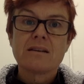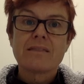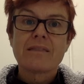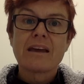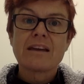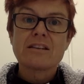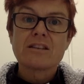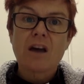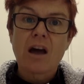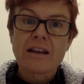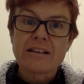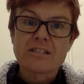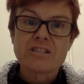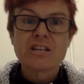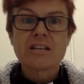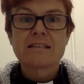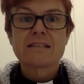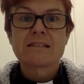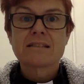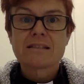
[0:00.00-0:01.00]
They
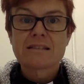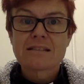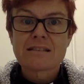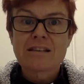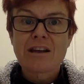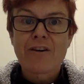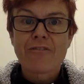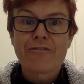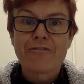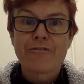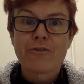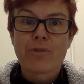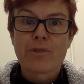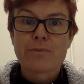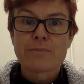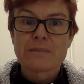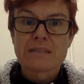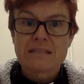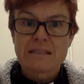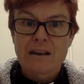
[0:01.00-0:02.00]
digest stuff for
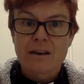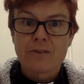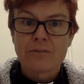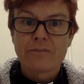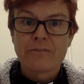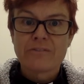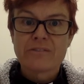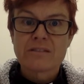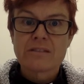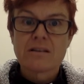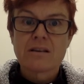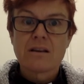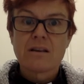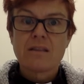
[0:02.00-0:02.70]
themselves.